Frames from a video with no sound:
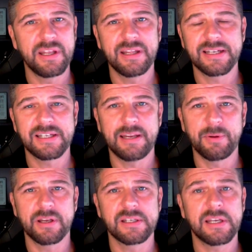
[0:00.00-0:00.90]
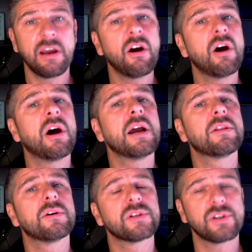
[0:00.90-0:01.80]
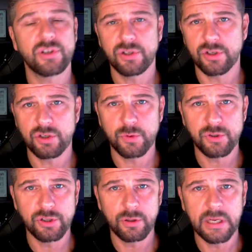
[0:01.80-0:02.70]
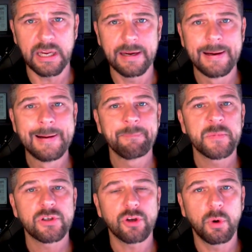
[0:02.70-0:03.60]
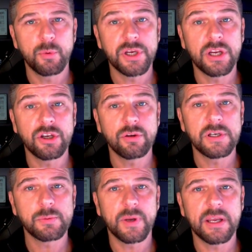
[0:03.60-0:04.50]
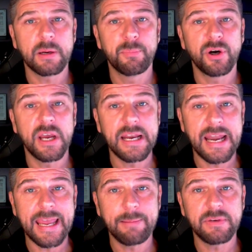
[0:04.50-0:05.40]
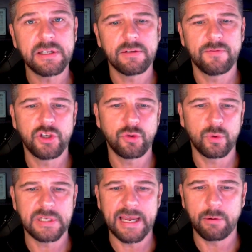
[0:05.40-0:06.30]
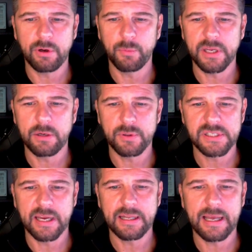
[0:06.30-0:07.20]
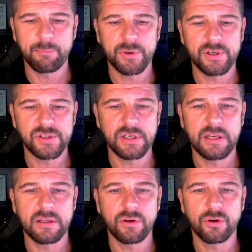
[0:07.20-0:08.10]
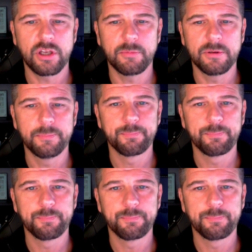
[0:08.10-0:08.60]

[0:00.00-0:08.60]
that team are going to say, oh, I thought such and such was doing it. So what we're going to do is we're going to put a named individual down and we're going to assign that person in the document.